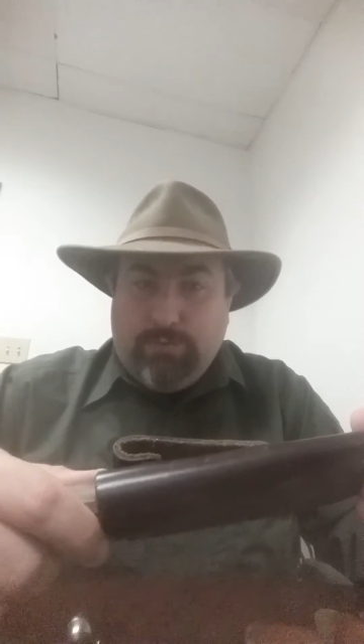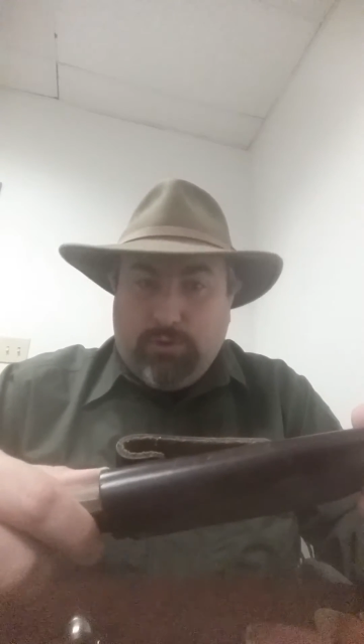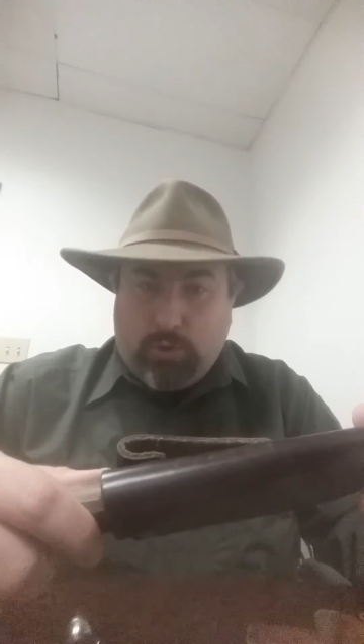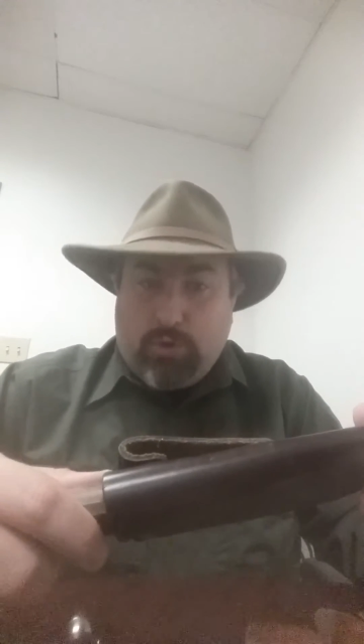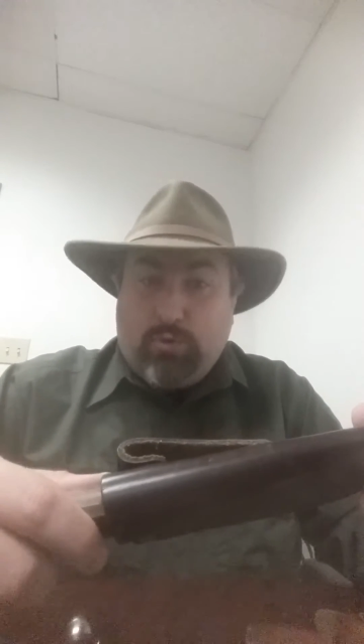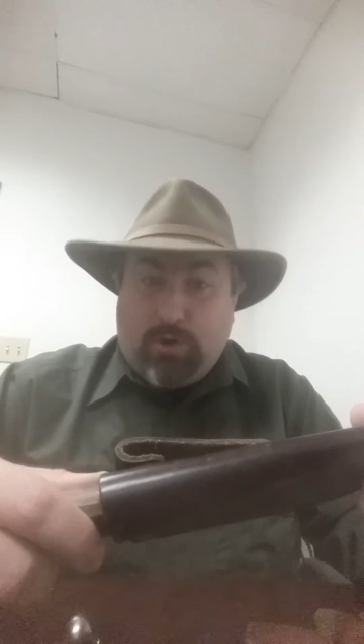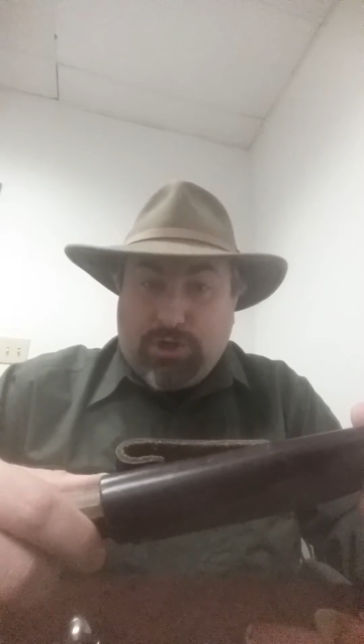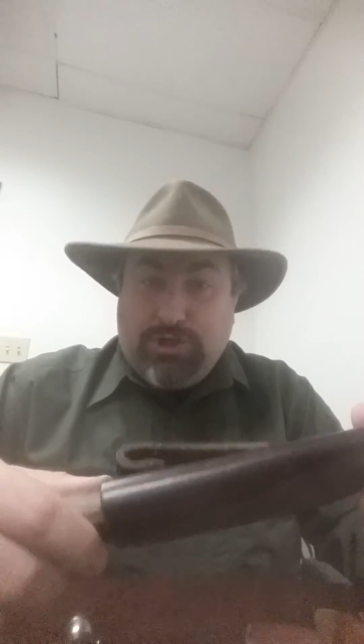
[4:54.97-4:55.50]

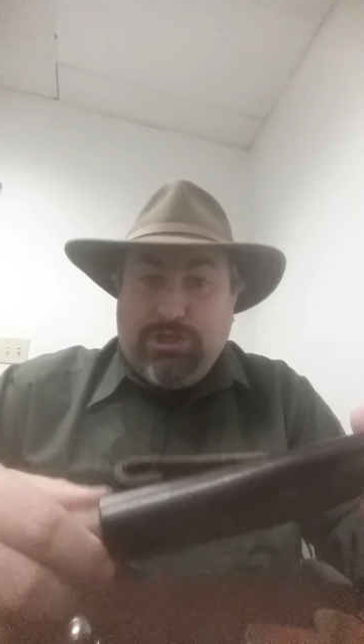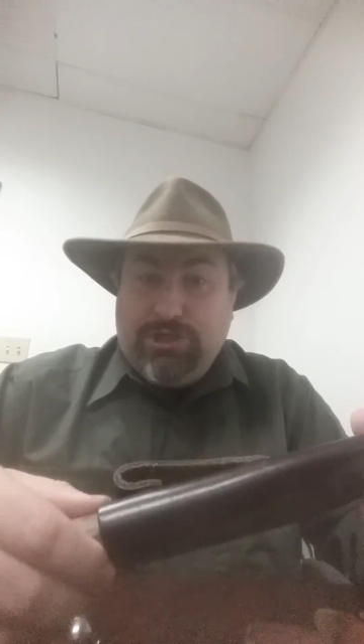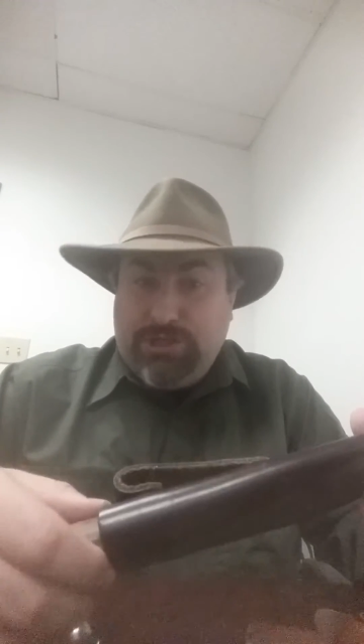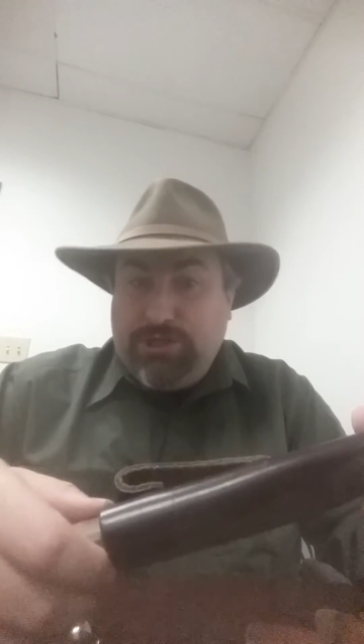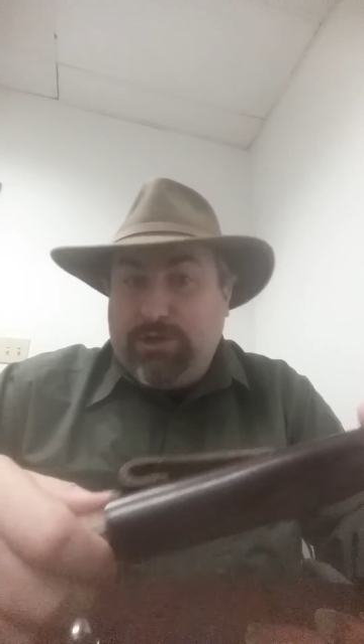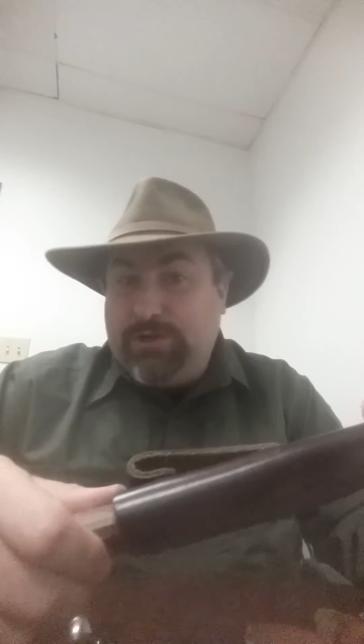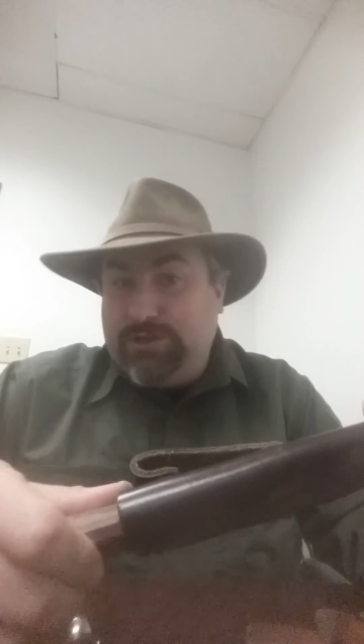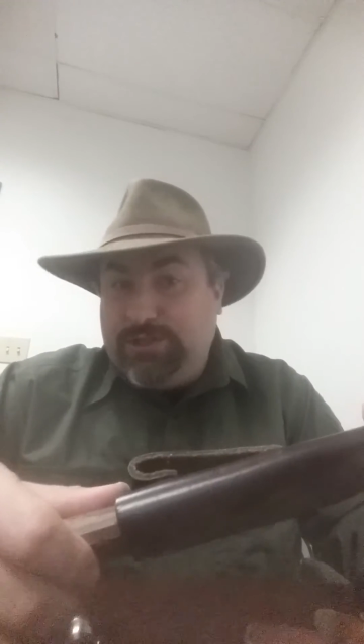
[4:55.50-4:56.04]
George Washington
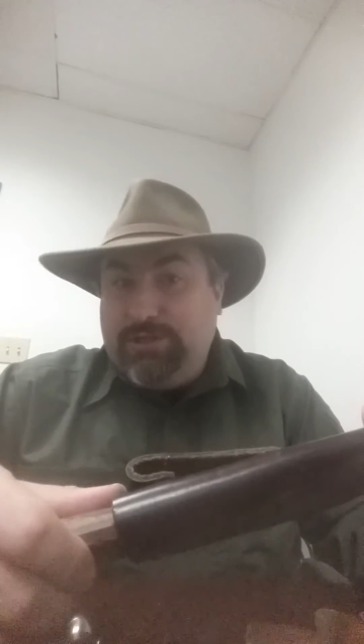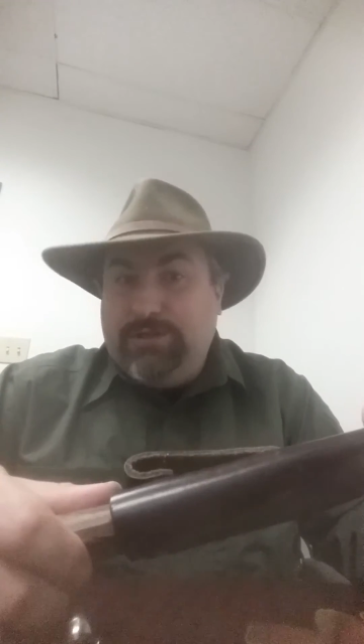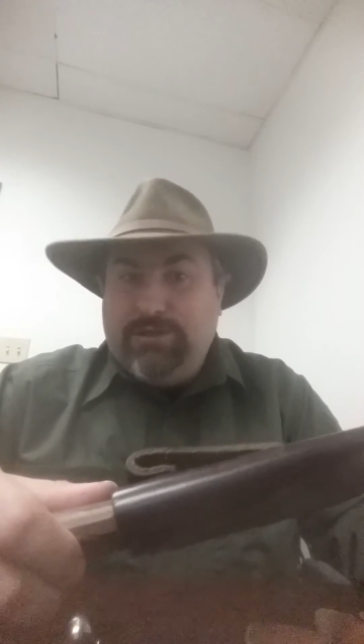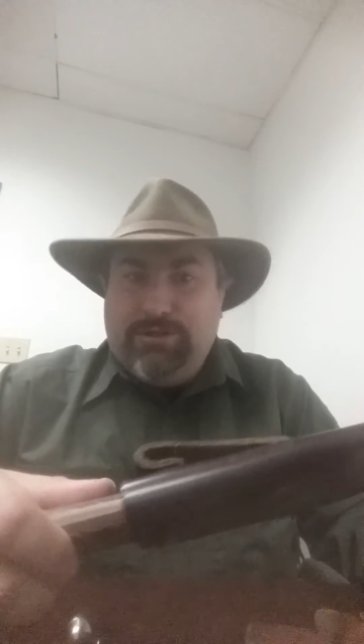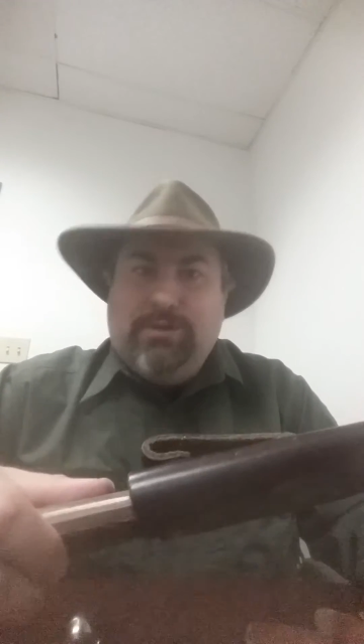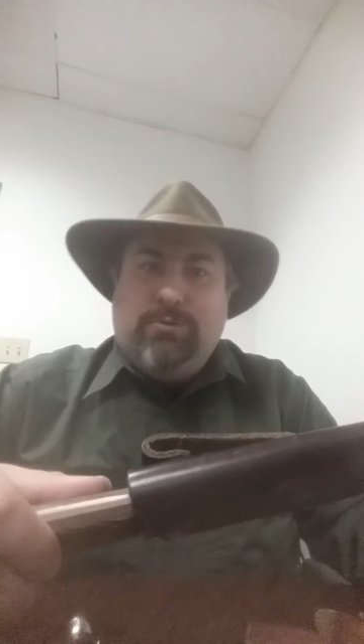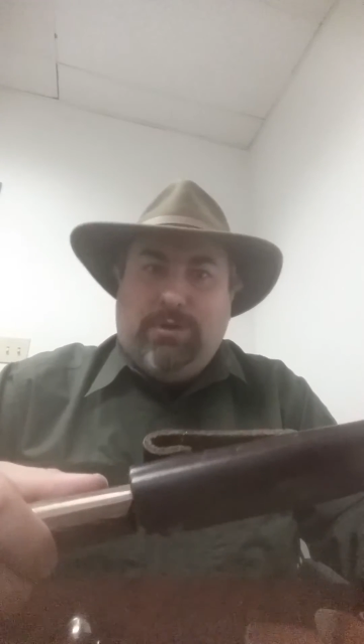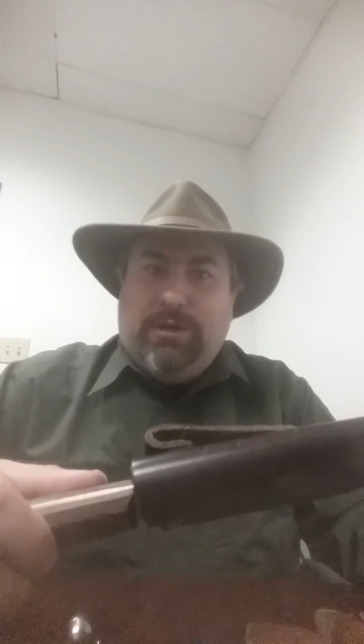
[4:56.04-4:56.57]
Sears,
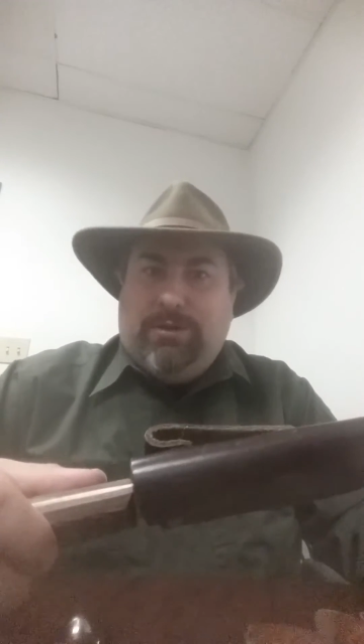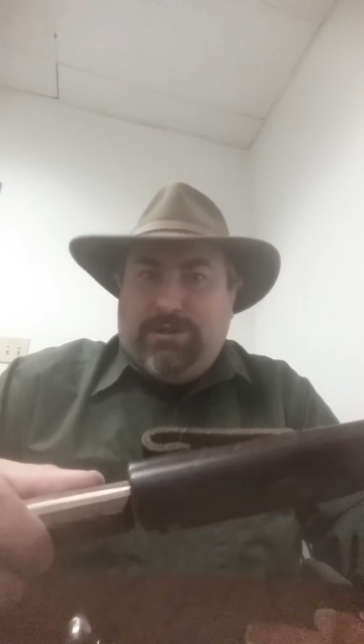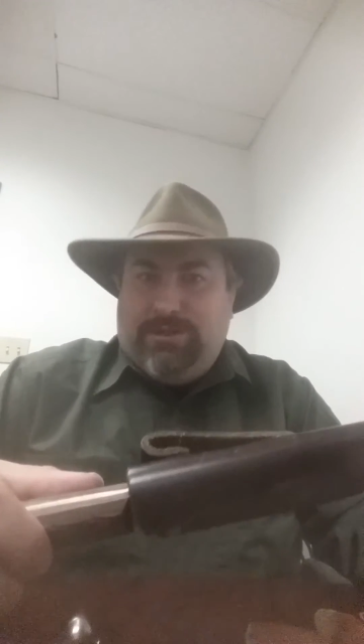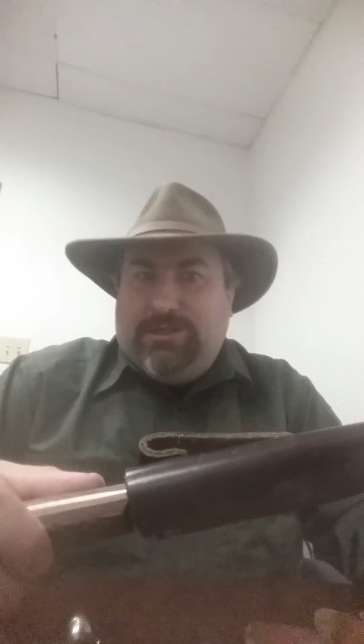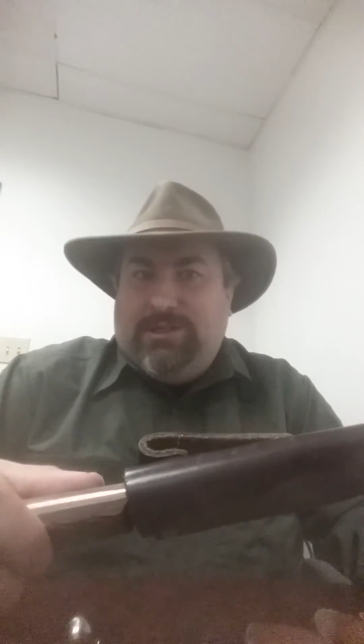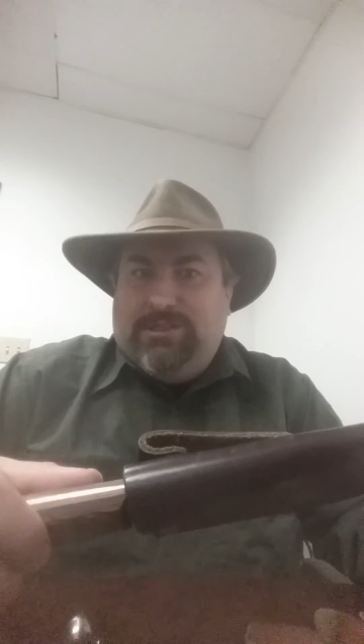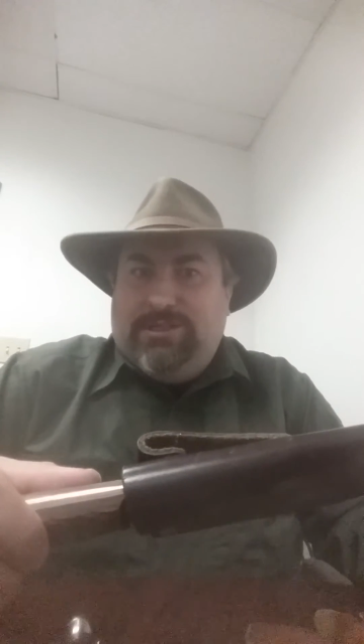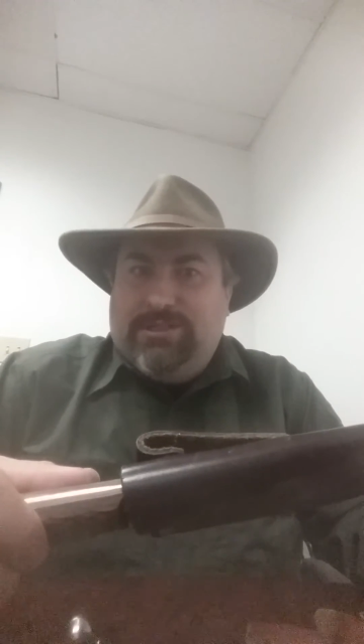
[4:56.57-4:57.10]
it's
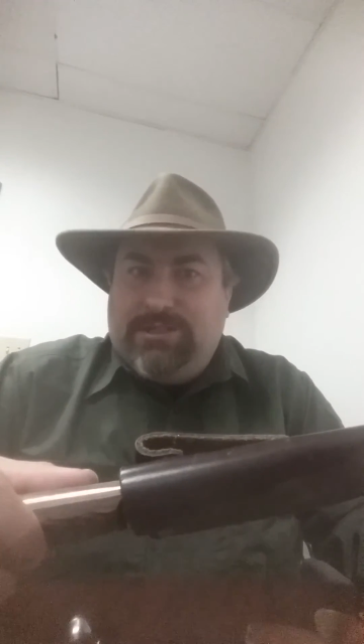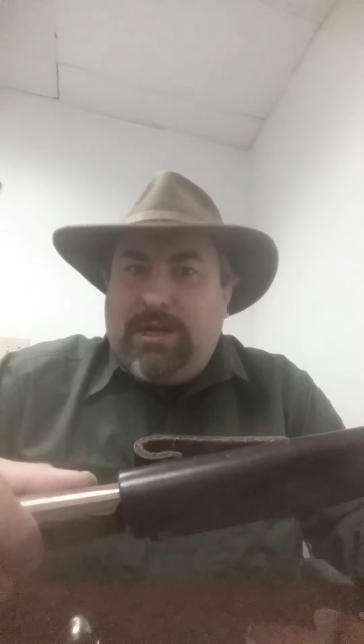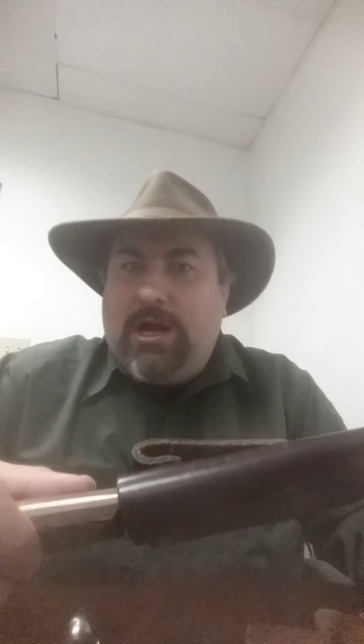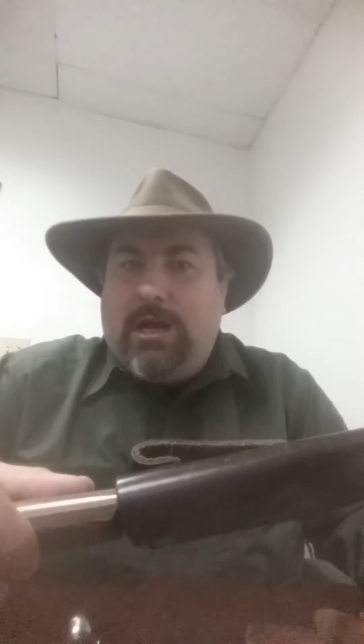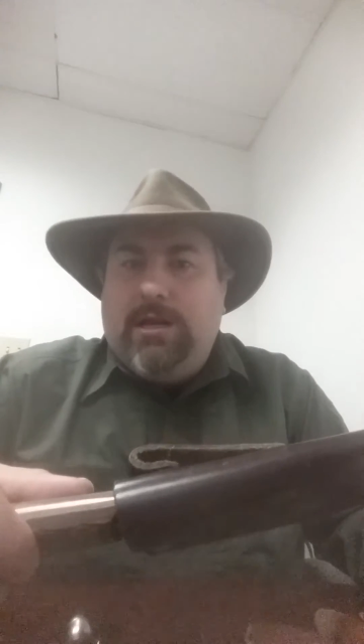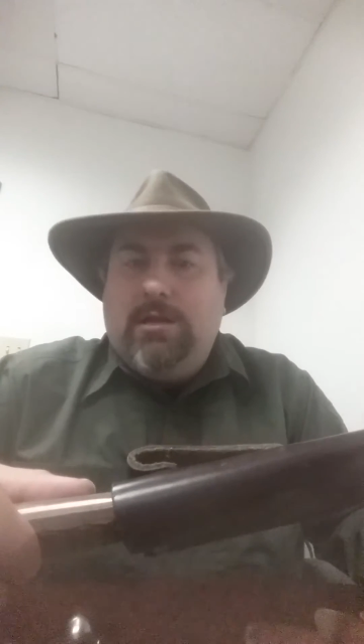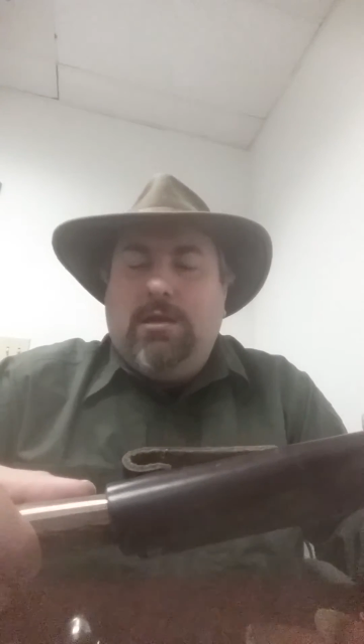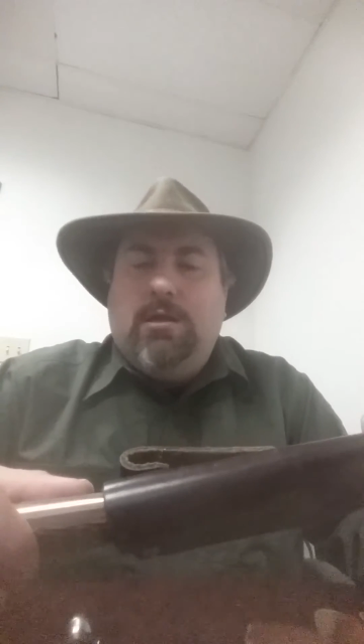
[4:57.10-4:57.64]
his
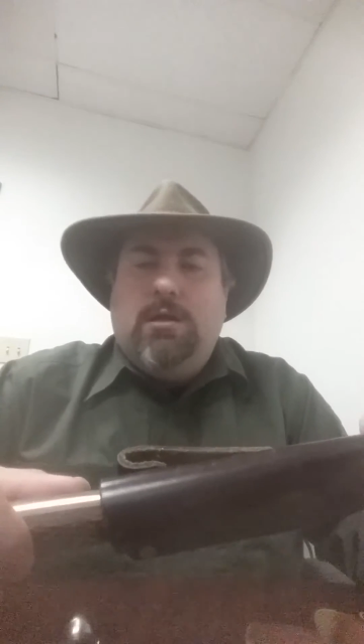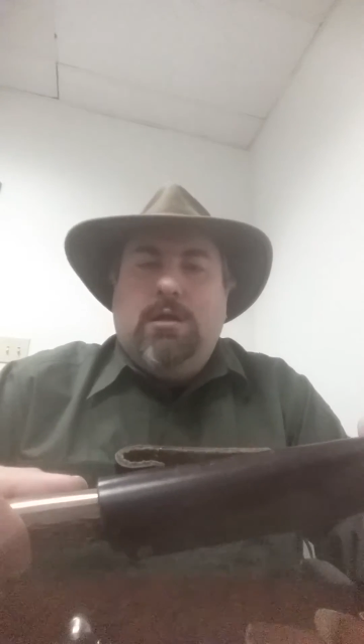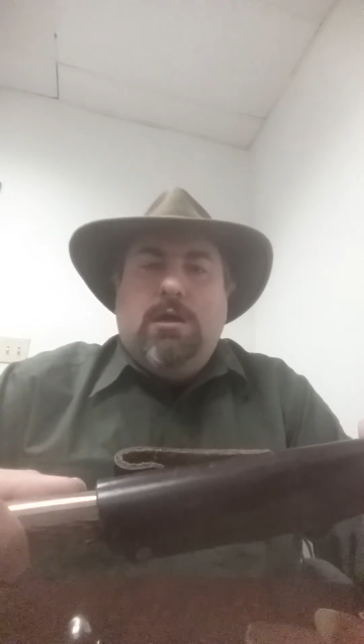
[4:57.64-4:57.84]
design,